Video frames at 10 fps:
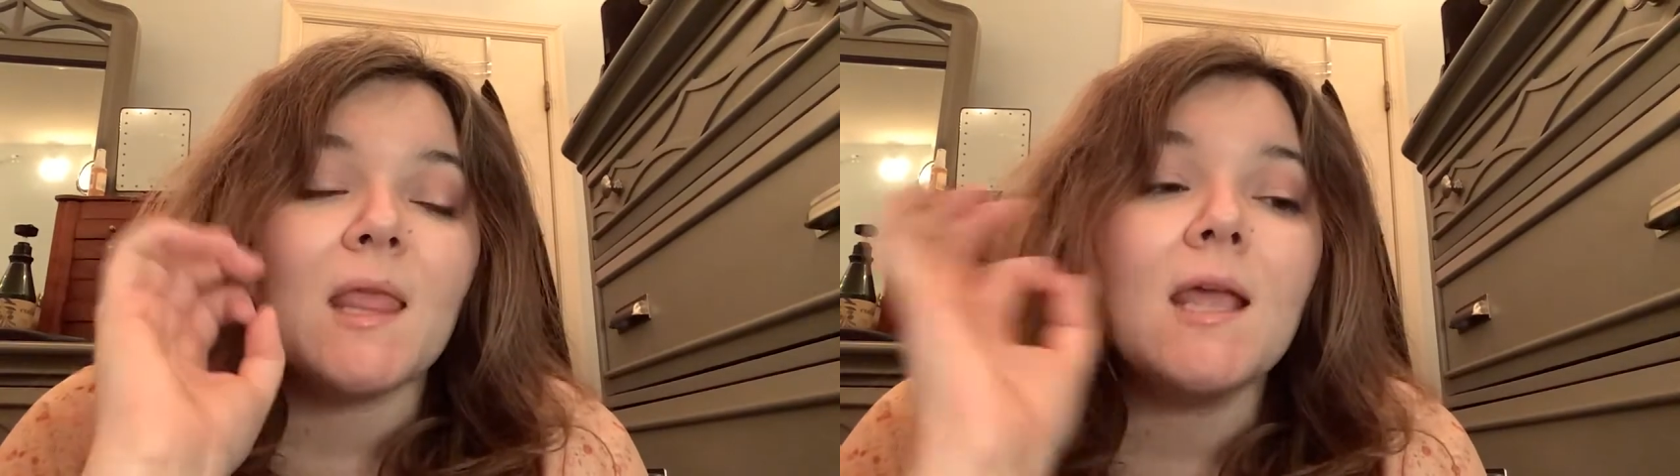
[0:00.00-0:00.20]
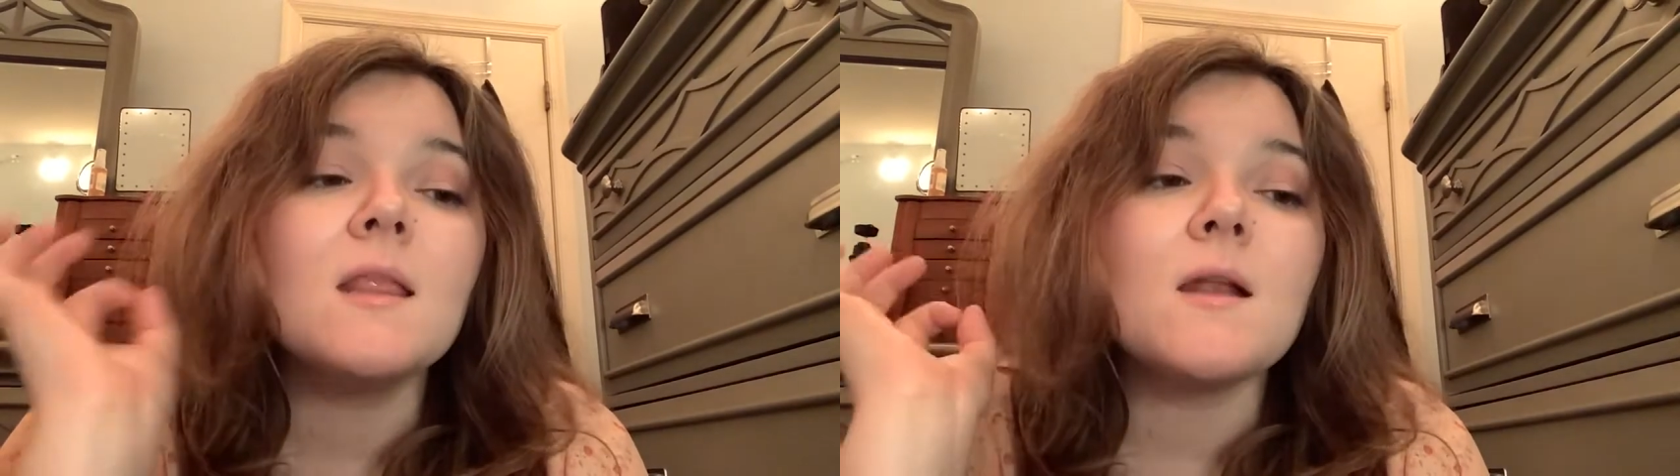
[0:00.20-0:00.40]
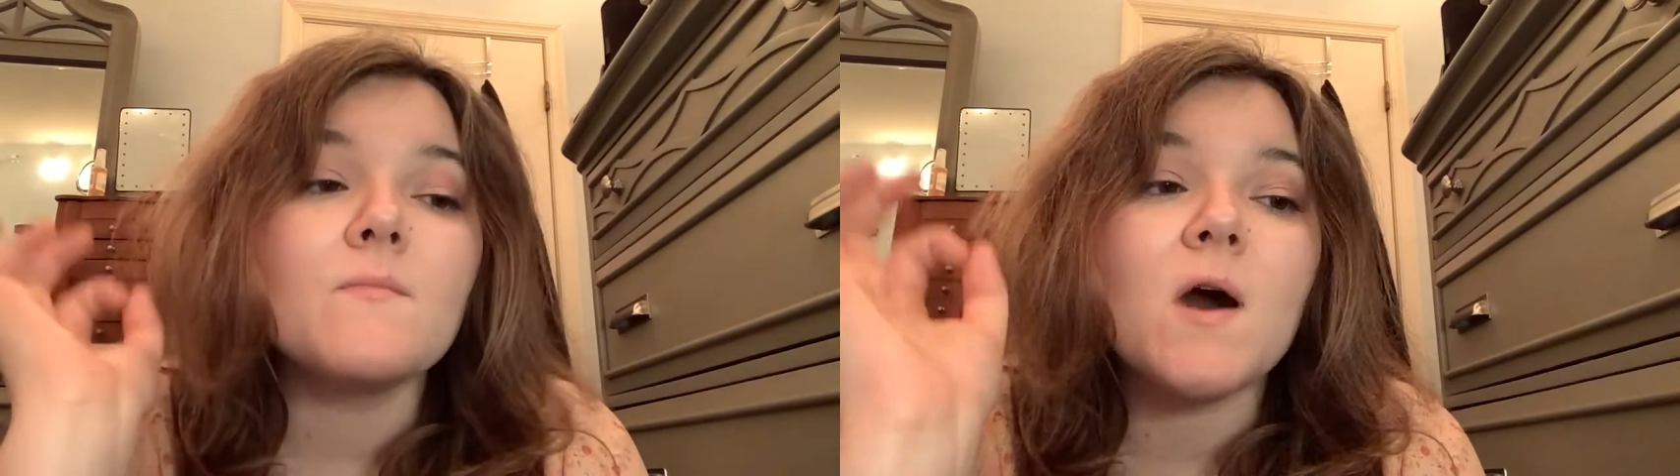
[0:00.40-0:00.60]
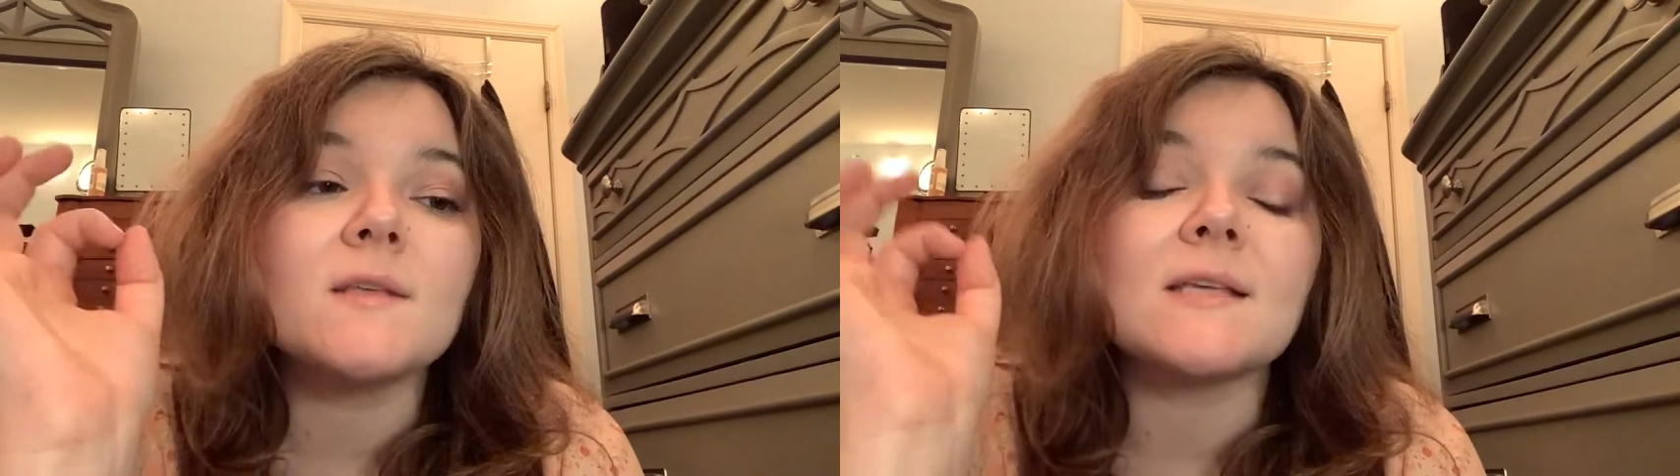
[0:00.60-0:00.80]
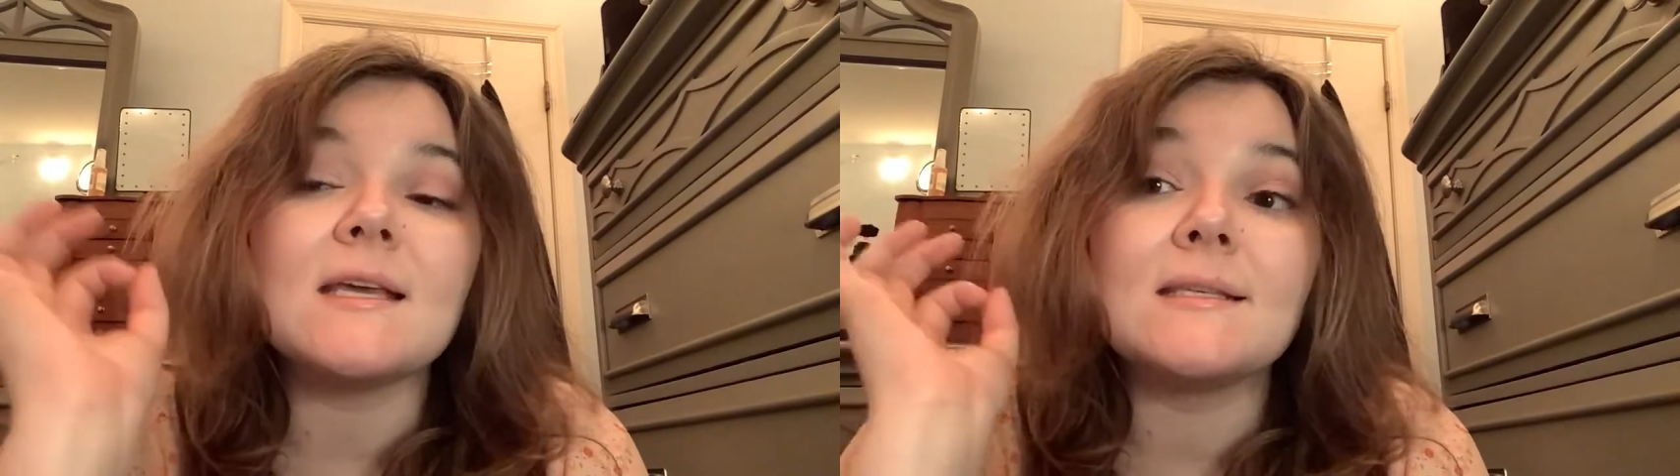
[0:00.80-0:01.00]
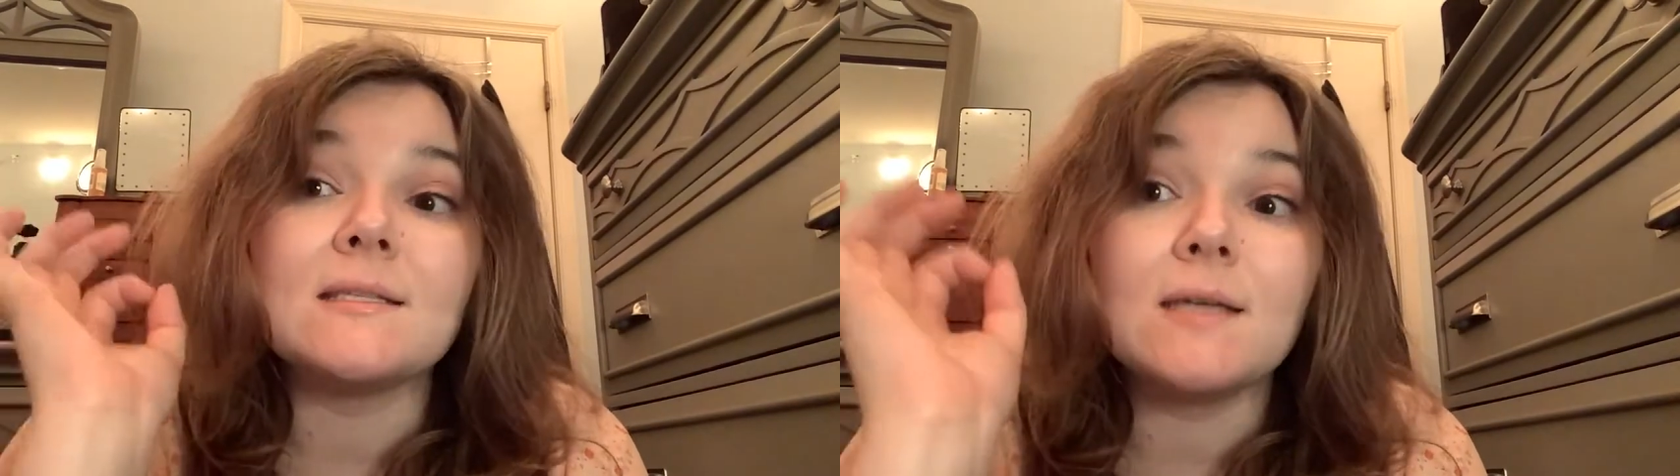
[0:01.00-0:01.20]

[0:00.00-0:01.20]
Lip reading: Elon Musk is